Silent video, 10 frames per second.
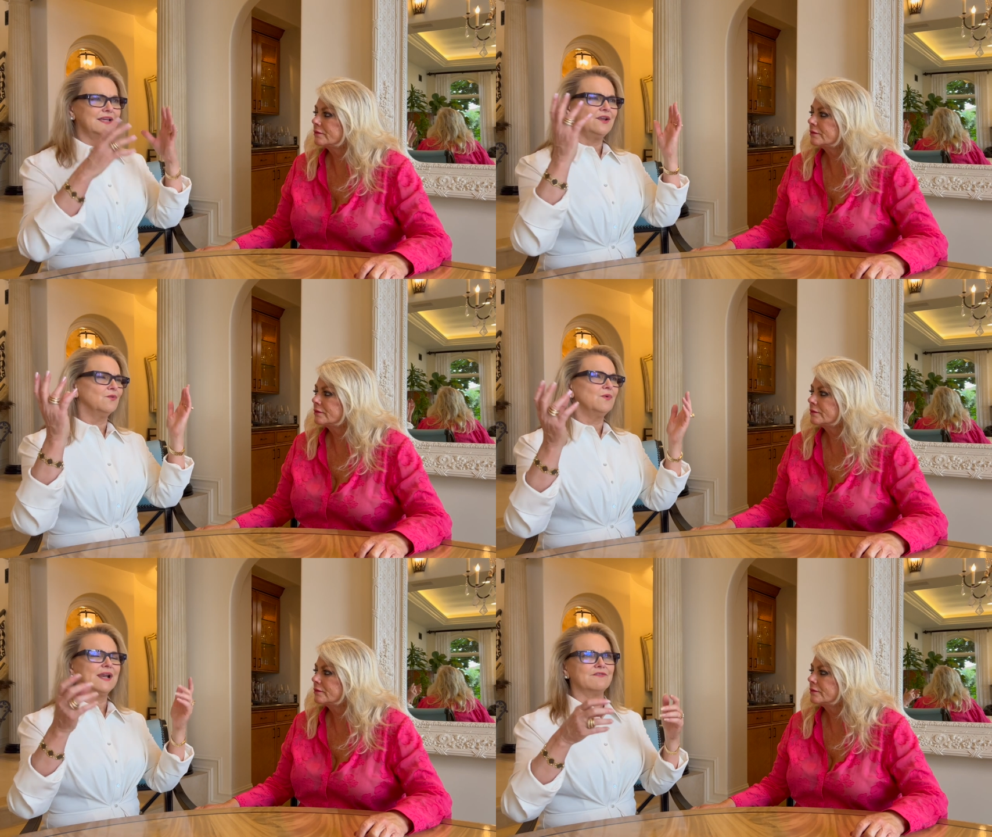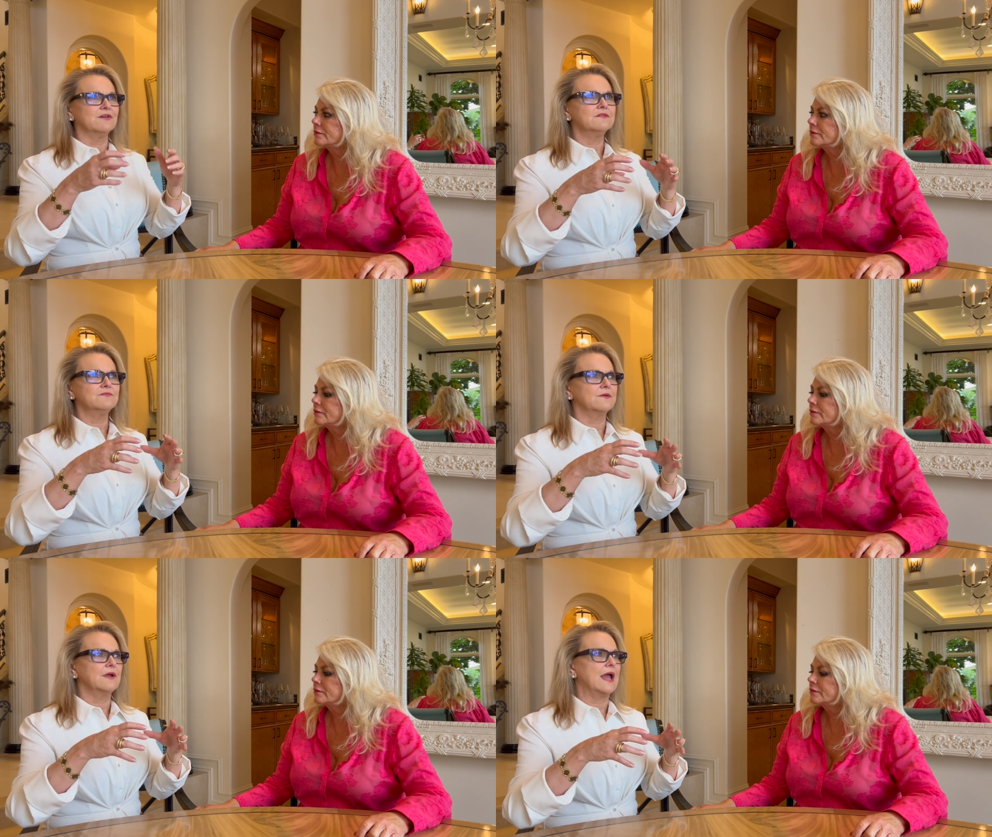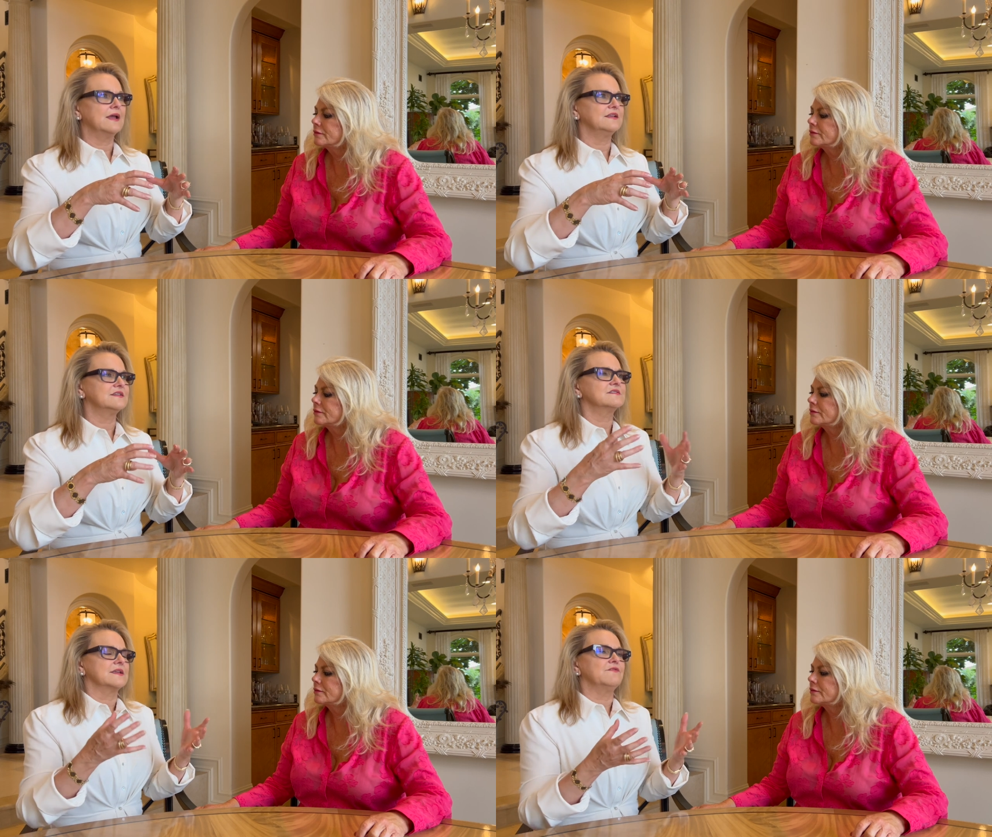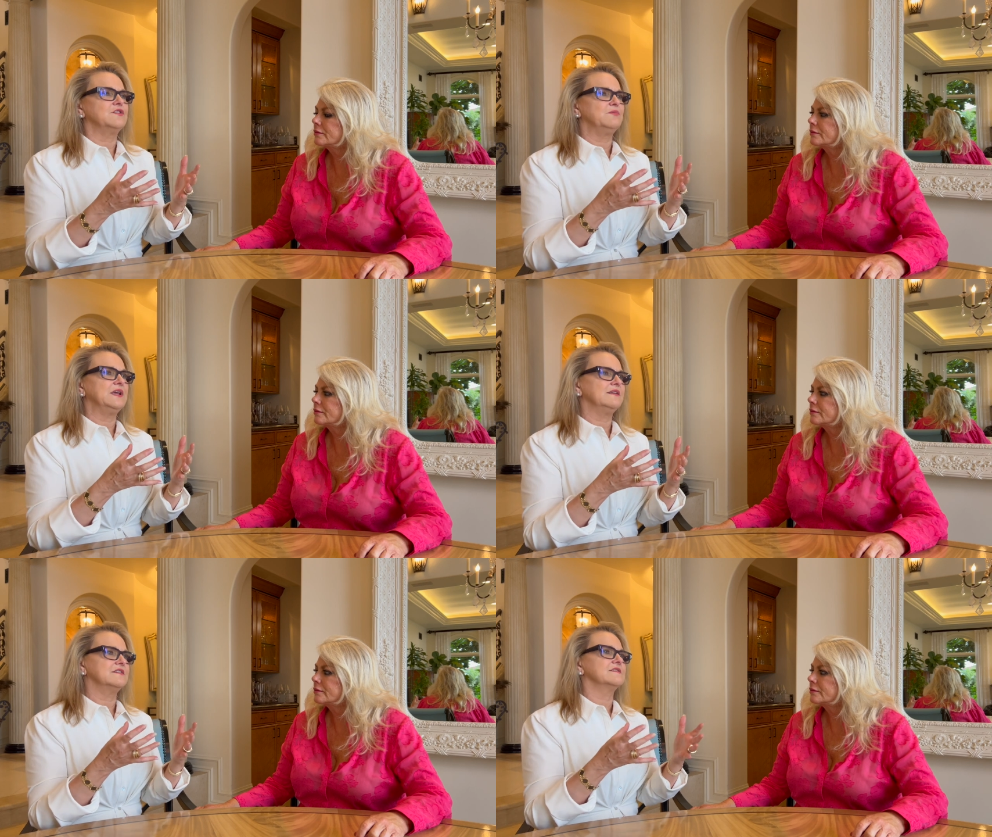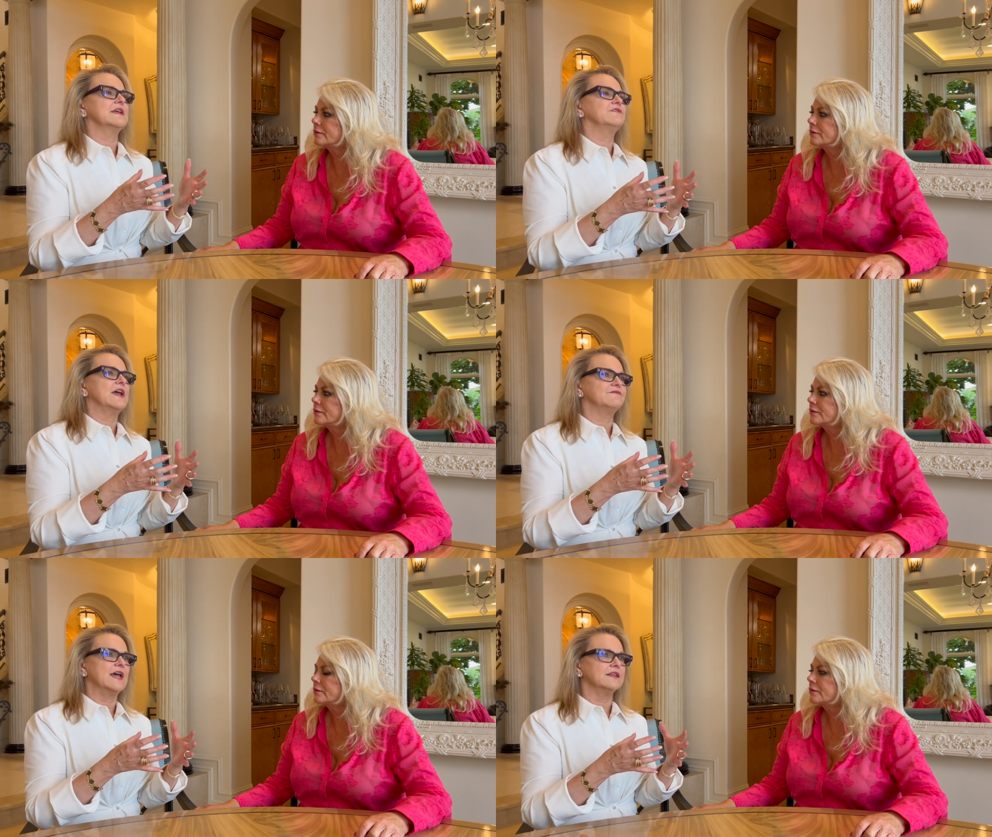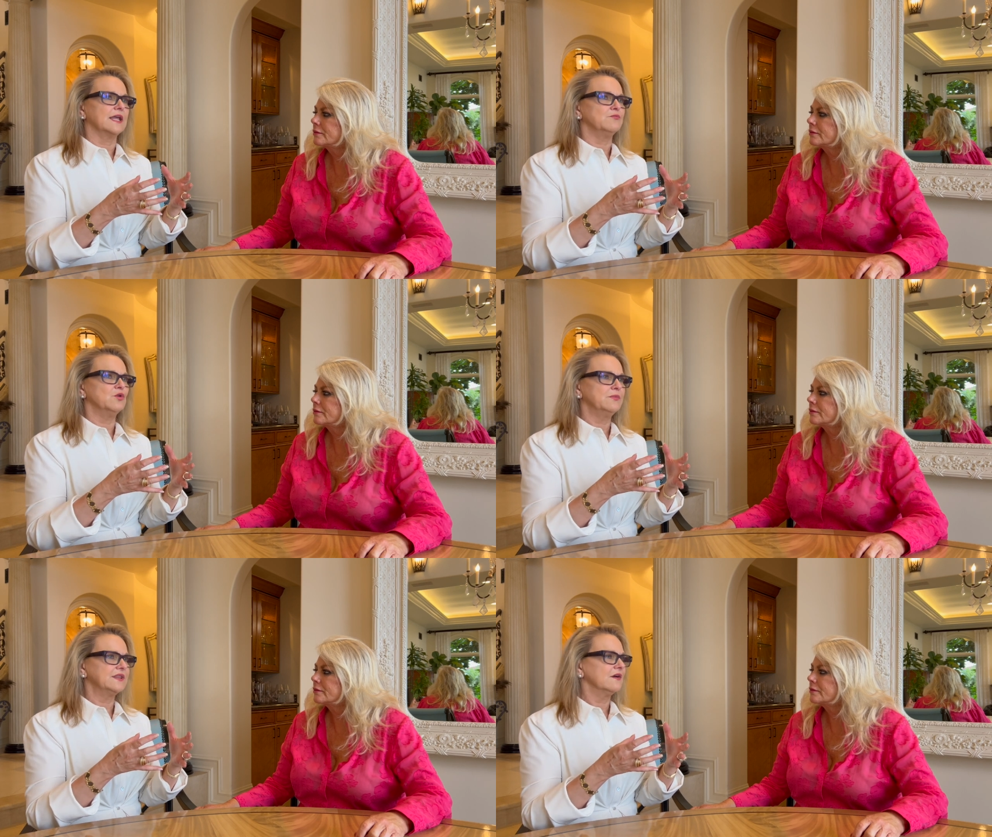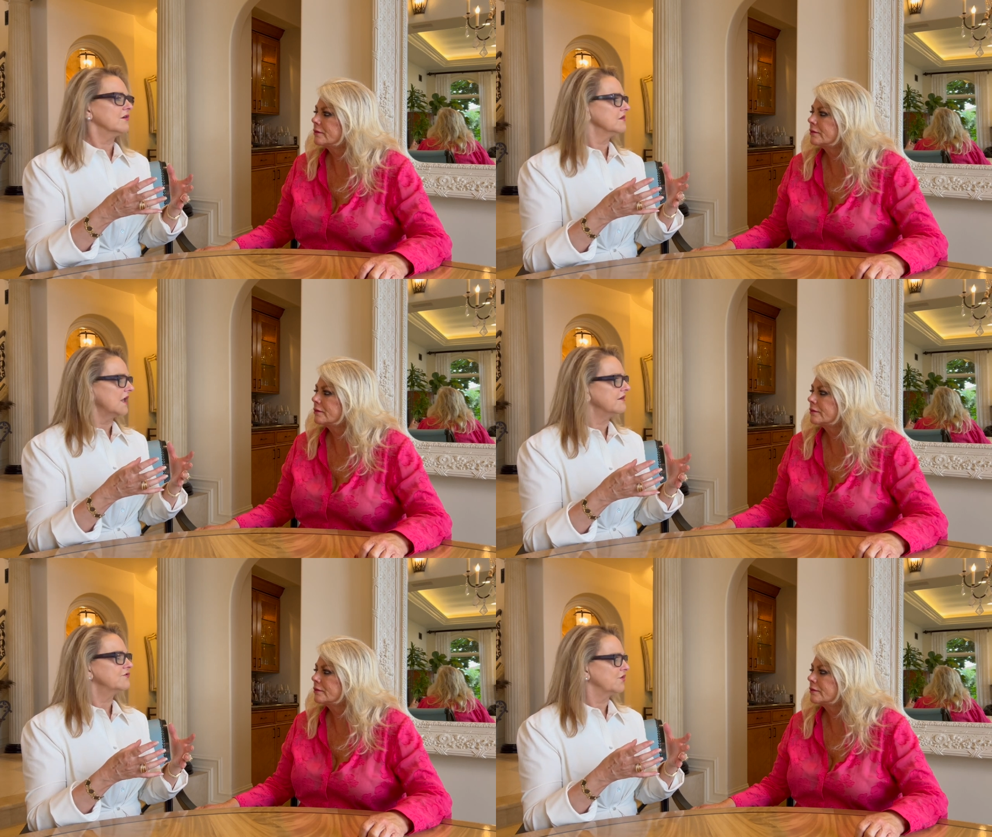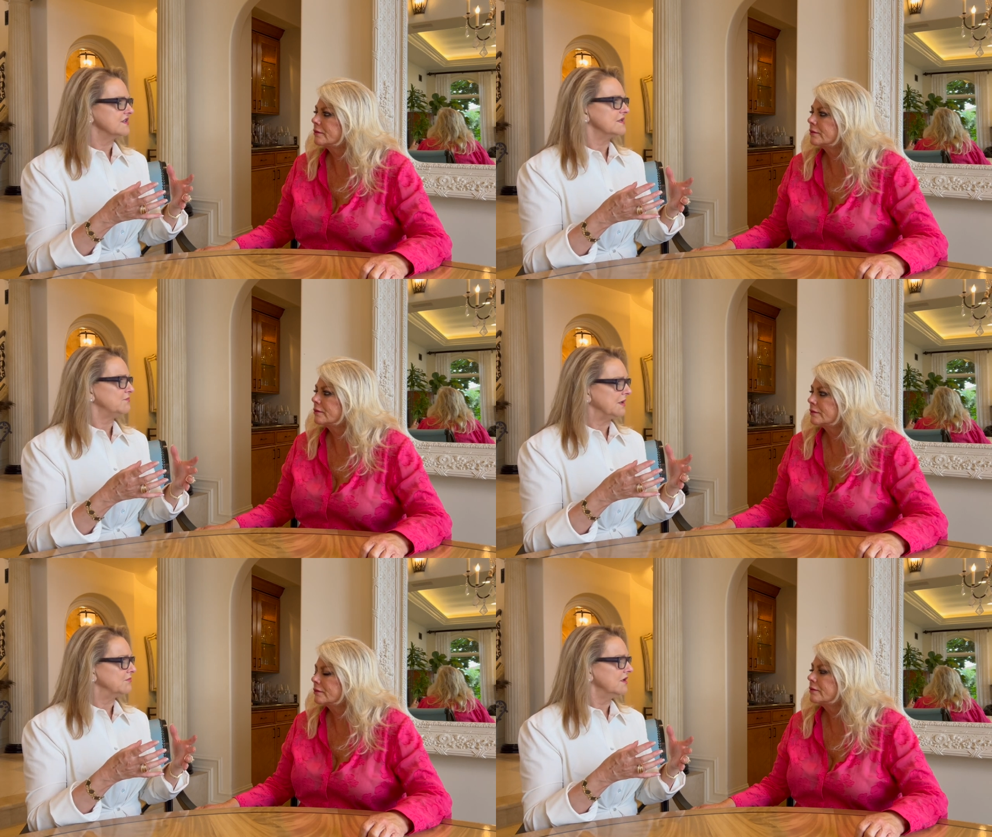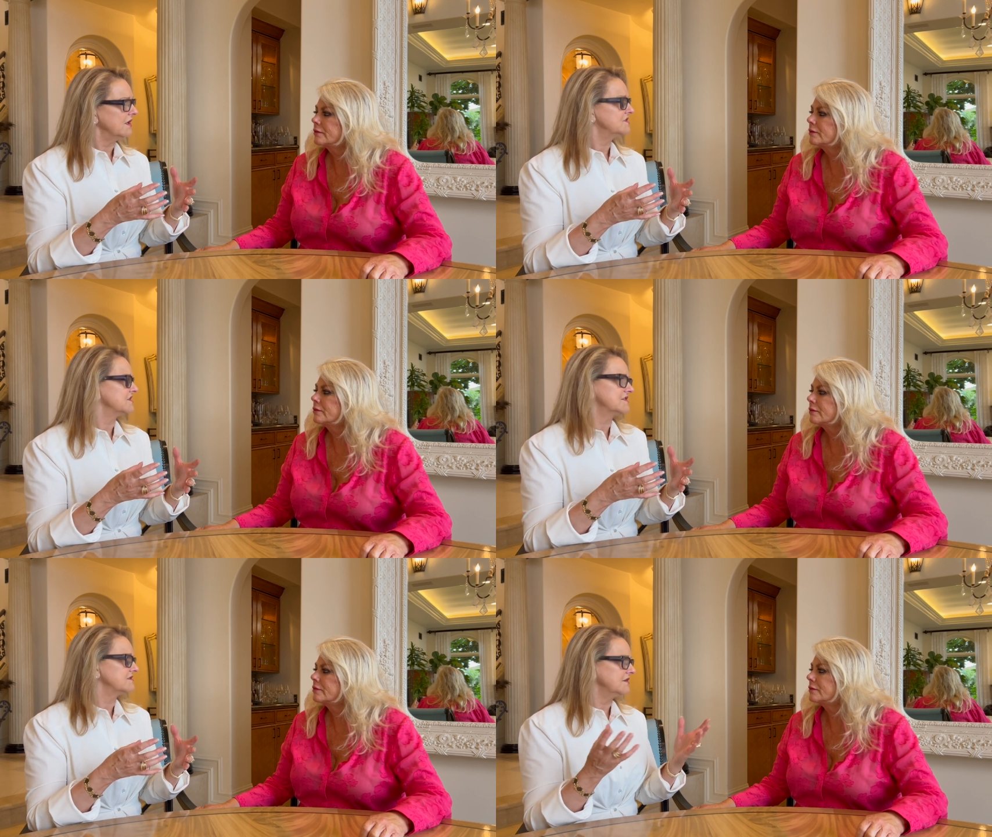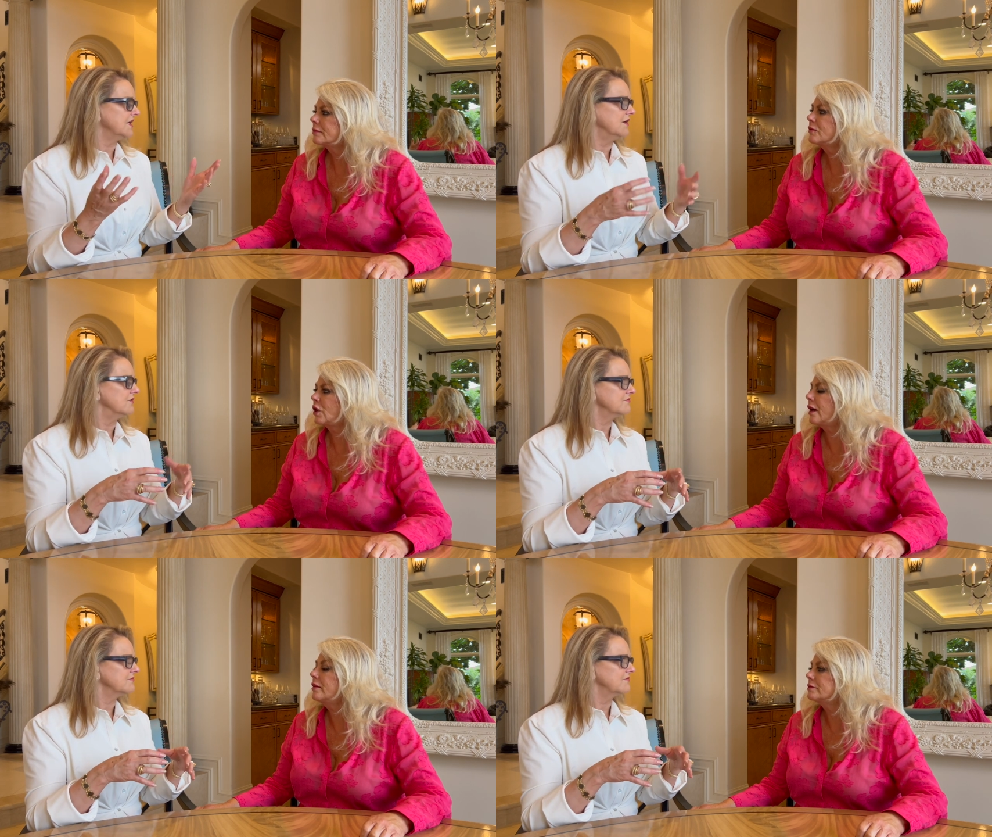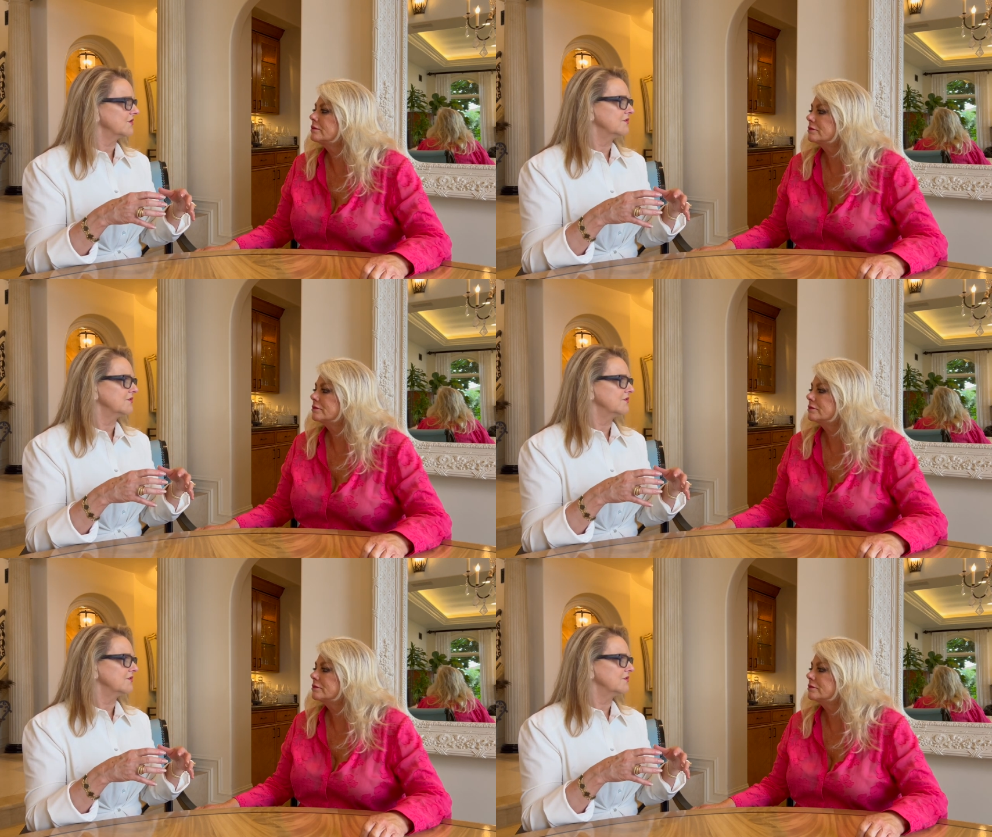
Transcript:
Speaker 1: you know, whatever. It doesn't have to be doesn't have to have that label, but there are a lot of crazy people. I just you know, yeah.